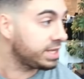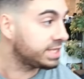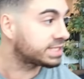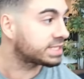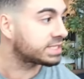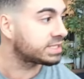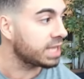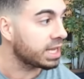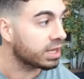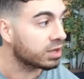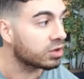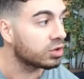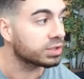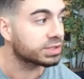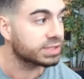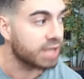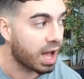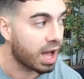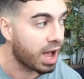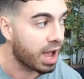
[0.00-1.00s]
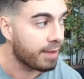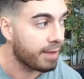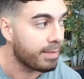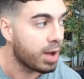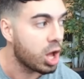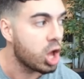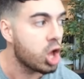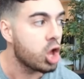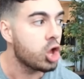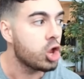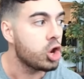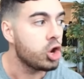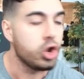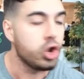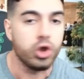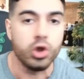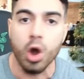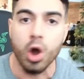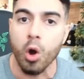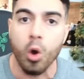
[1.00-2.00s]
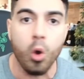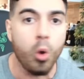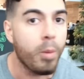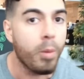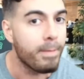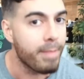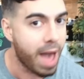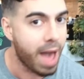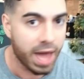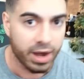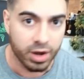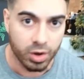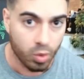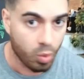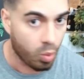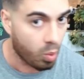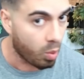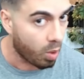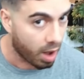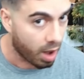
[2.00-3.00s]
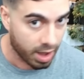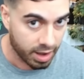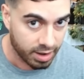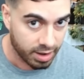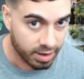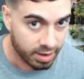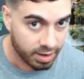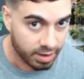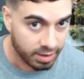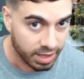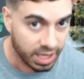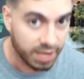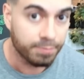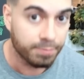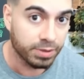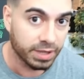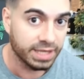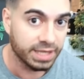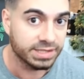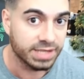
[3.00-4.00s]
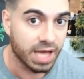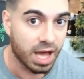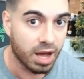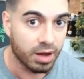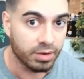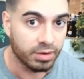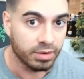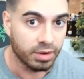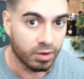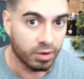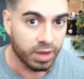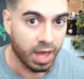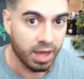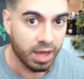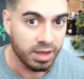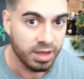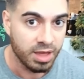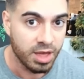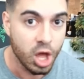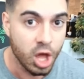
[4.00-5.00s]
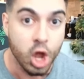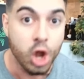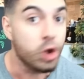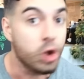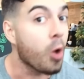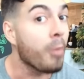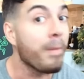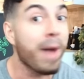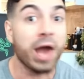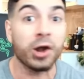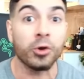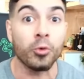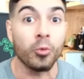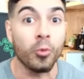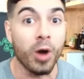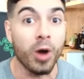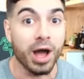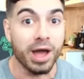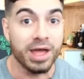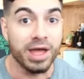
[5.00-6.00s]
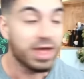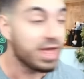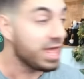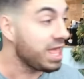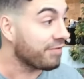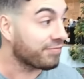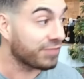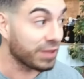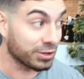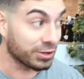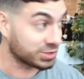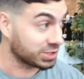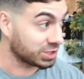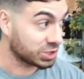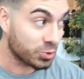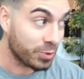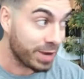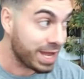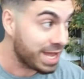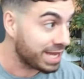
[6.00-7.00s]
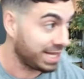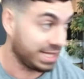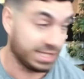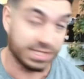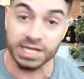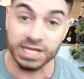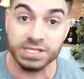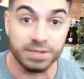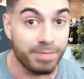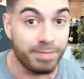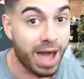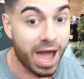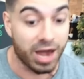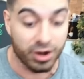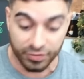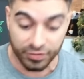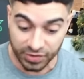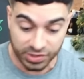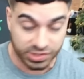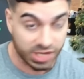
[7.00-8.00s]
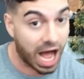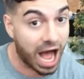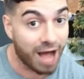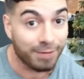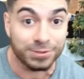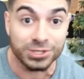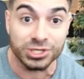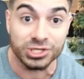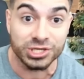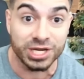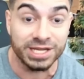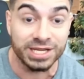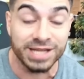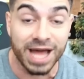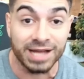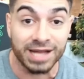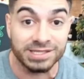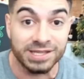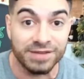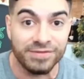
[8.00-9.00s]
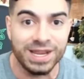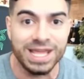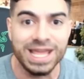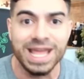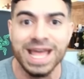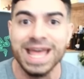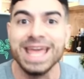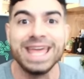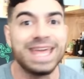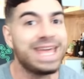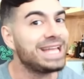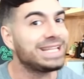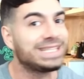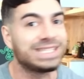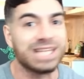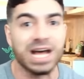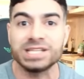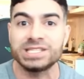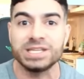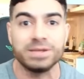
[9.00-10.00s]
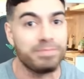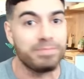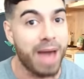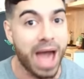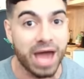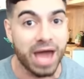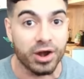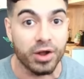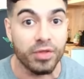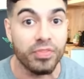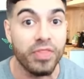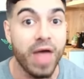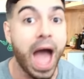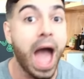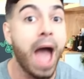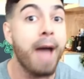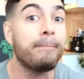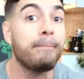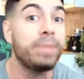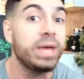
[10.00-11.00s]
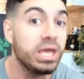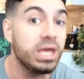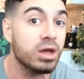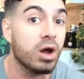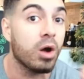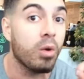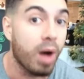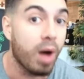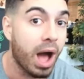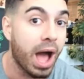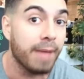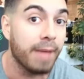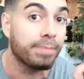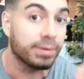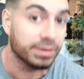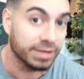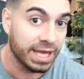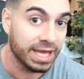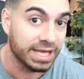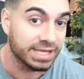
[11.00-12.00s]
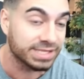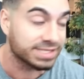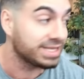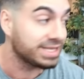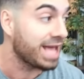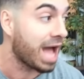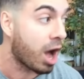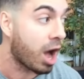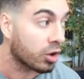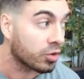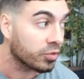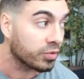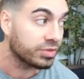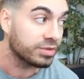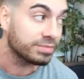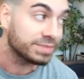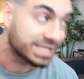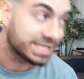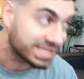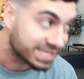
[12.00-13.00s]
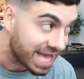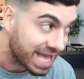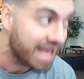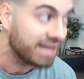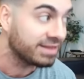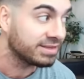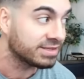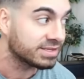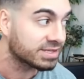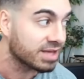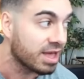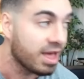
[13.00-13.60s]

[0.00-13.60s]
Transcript: single time. No matter what, it plays out, okay? No matter what. If there's a tweet, it doesn't matter. If there's option chain activity, it doesn't matter. That POI plays. The algorithm sends